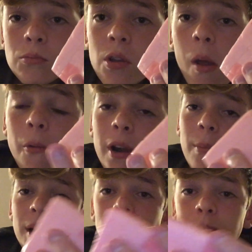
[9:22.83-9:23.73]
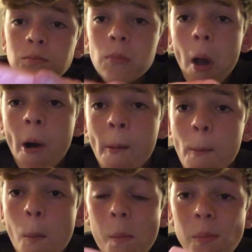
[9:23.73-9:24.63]
not bad.
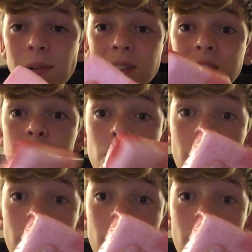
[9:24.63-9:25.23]
But this